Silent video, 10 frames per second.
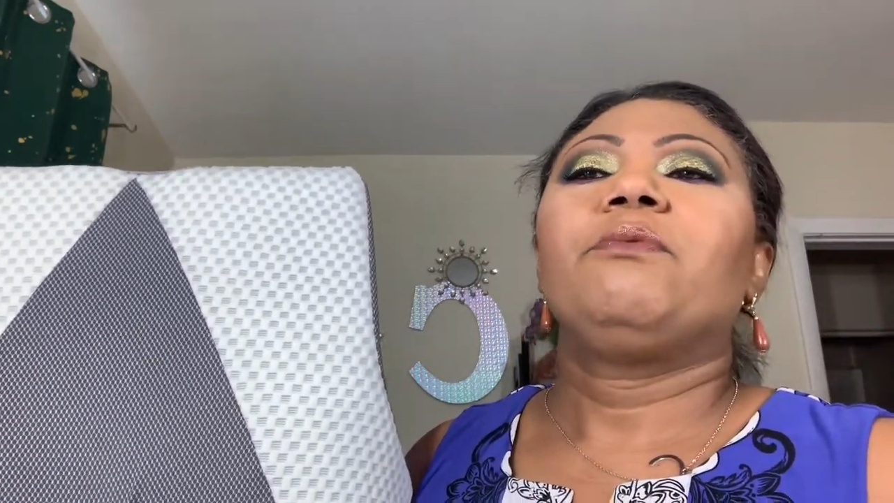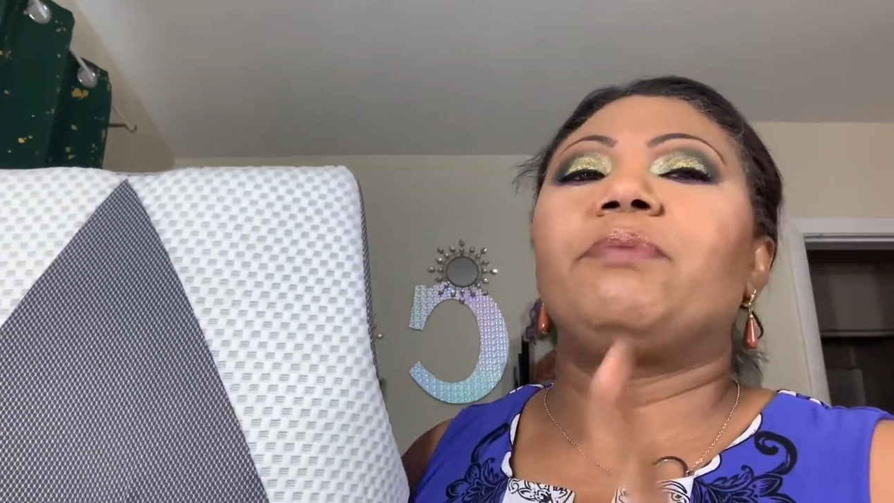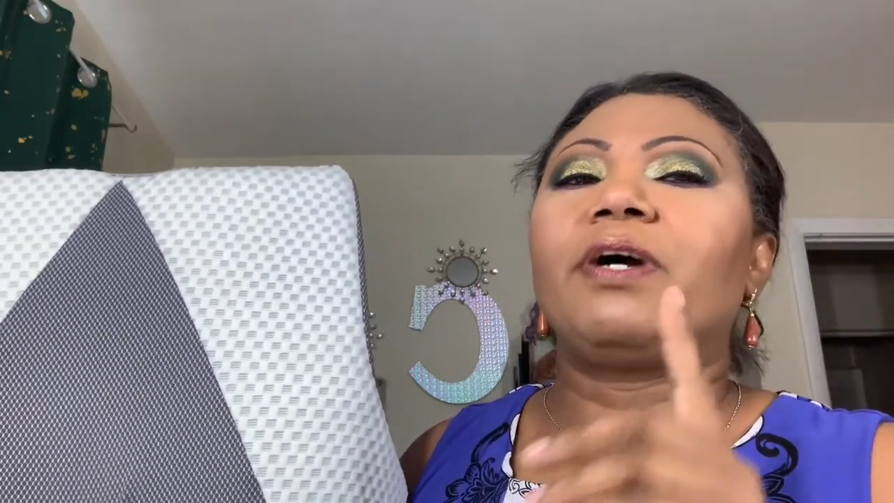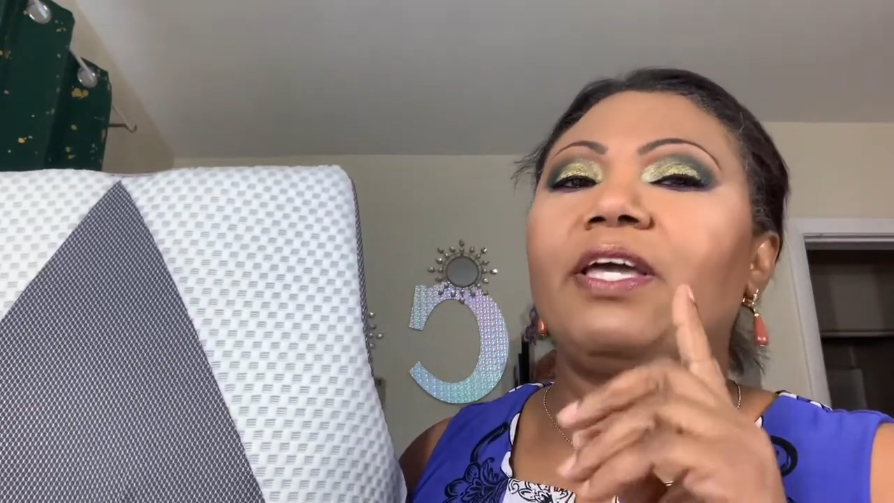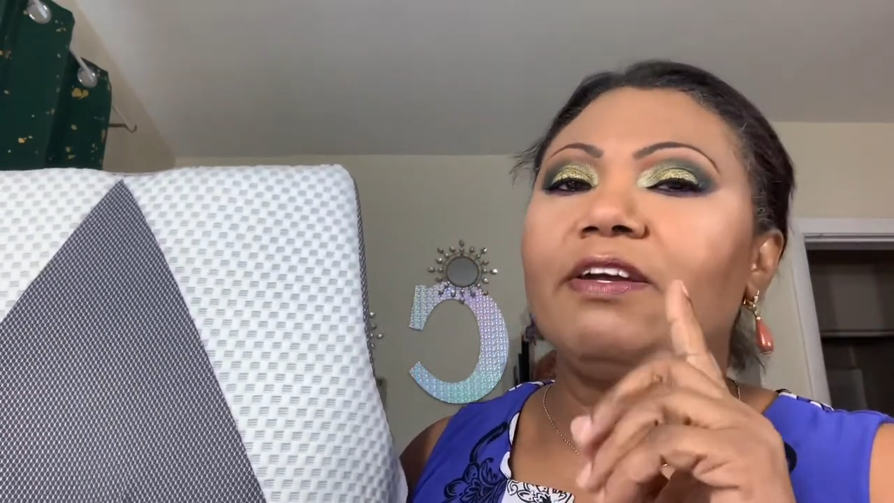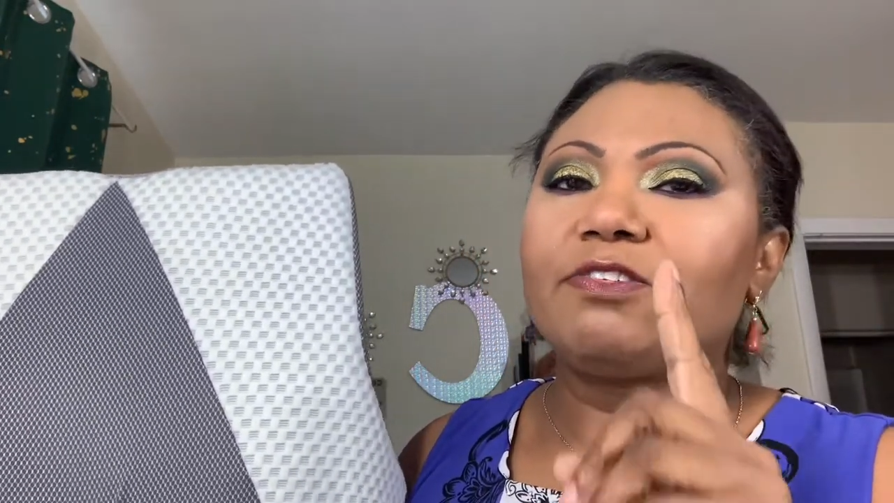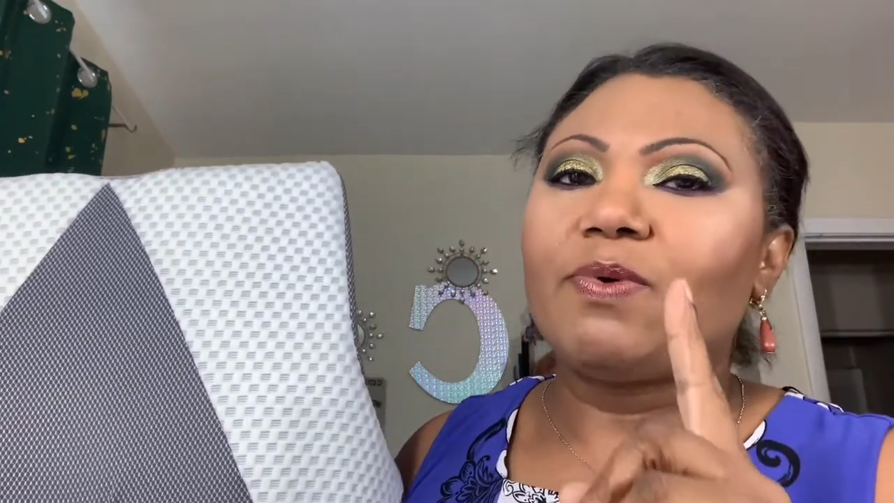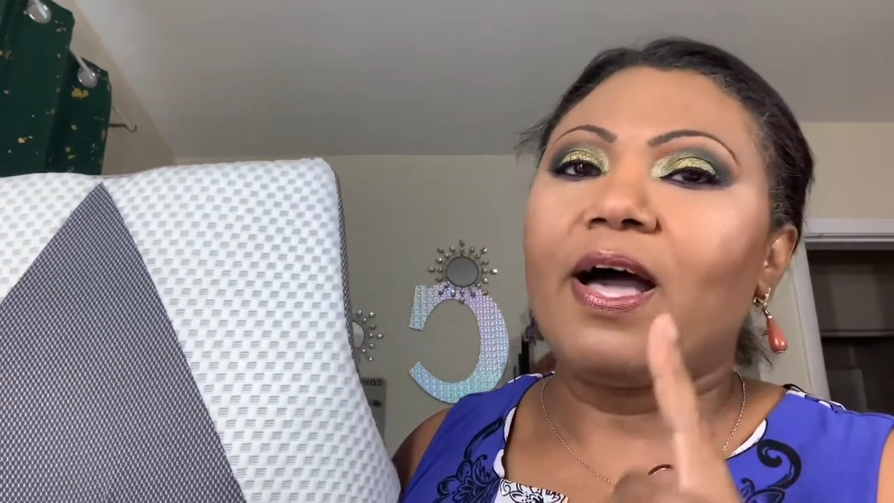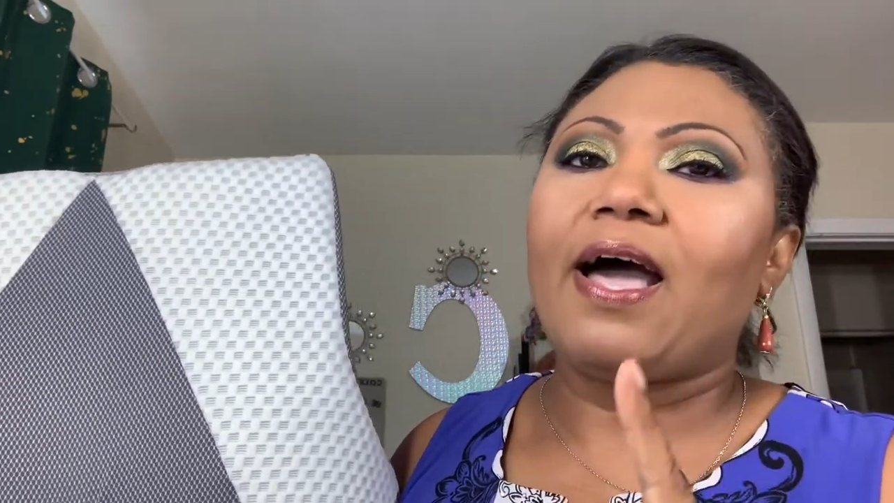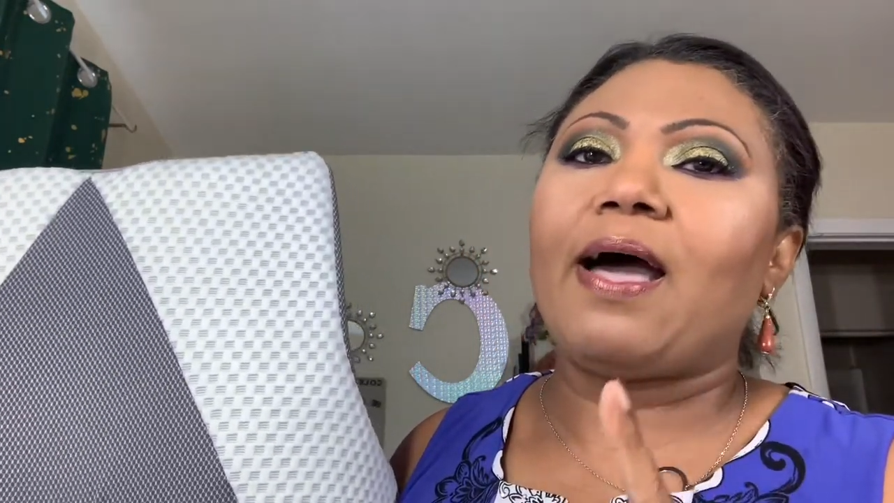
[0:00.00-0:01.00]
But here's
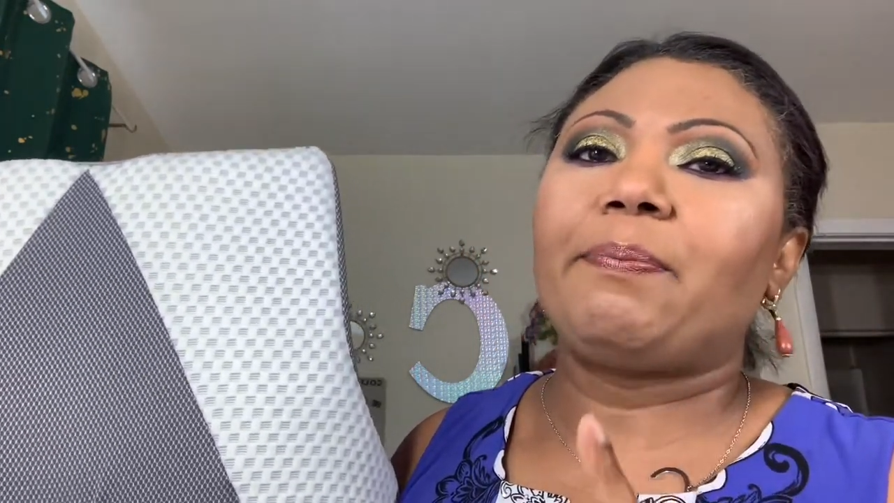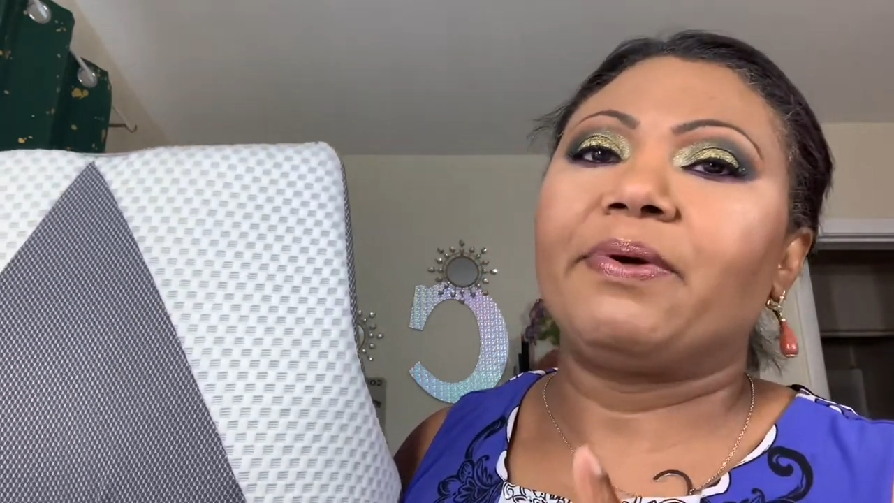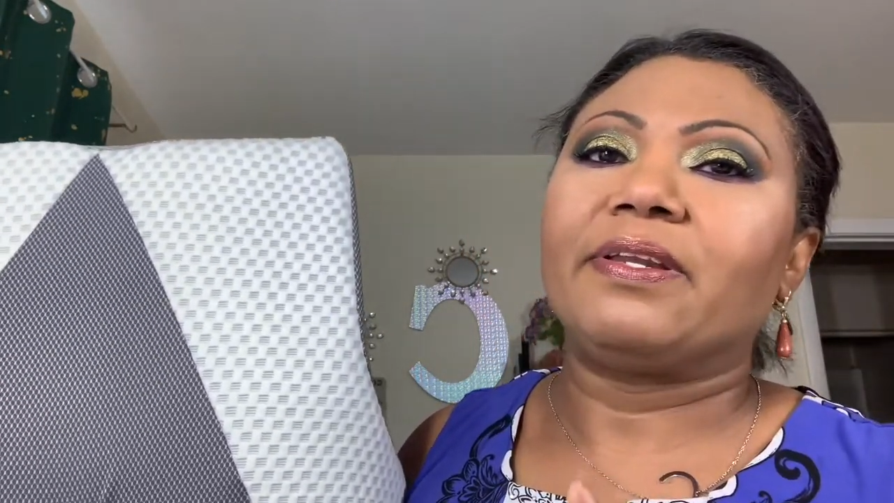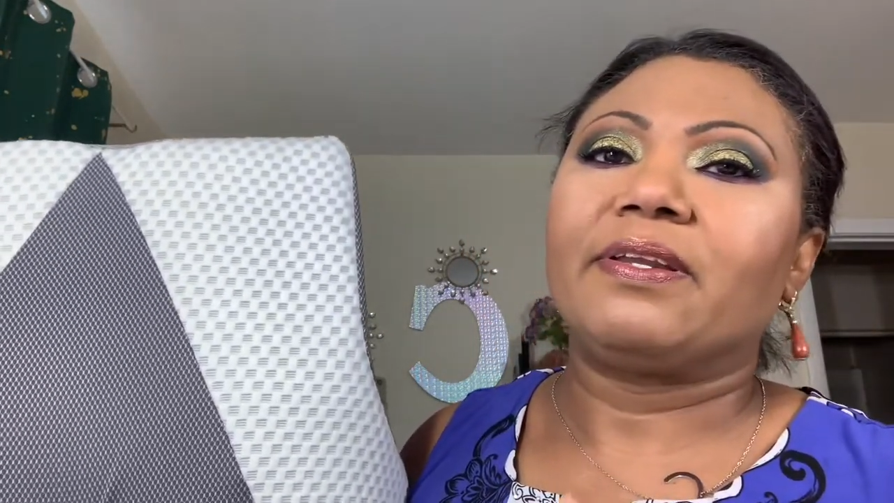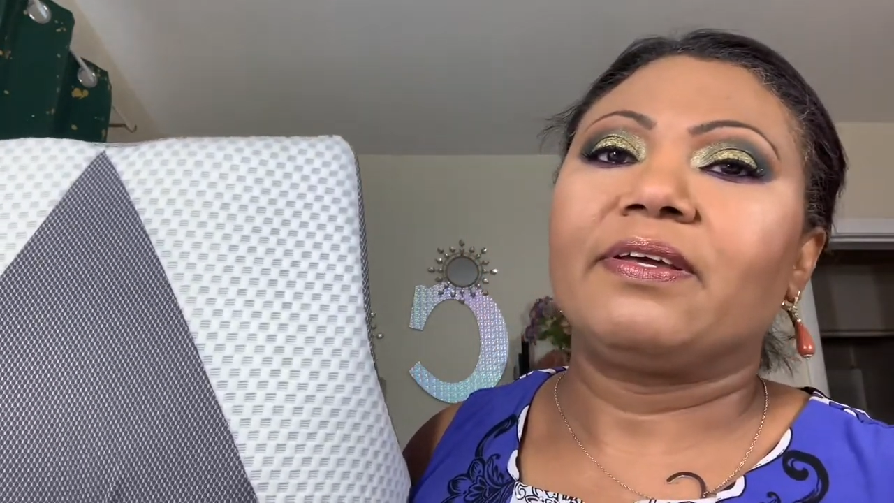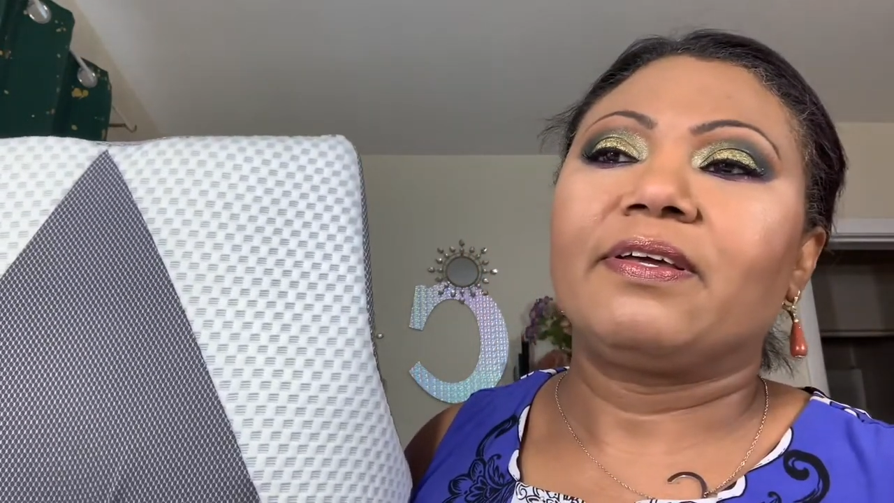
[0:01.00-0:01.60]
what happened.